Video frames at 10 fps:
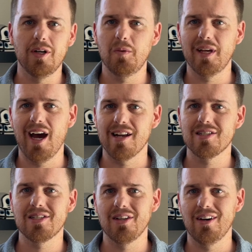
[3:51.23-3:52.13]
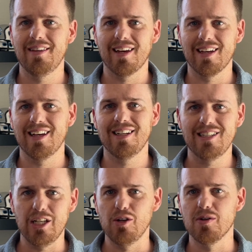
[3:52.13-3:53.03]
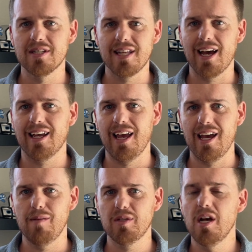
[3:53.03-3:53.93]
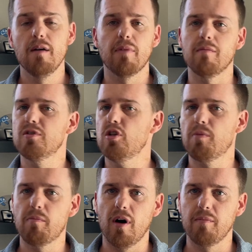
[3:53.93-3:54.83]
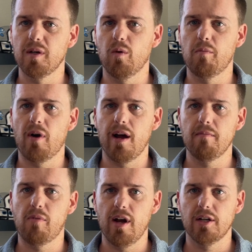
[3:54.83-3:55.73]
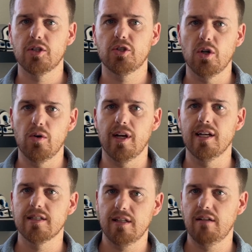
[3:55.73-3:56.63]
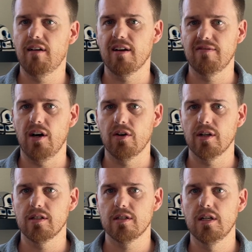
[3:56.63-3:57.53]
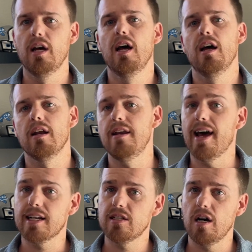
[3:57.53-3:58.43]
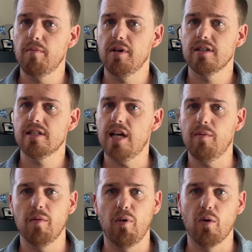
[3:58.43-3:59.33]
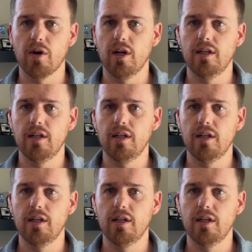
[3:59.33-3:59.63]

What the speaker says: we got a stud that can continue to stack games, but I'm super pumped on what Brian Branch showed against the Atlanta Falcons. Next up, Sam Laporta,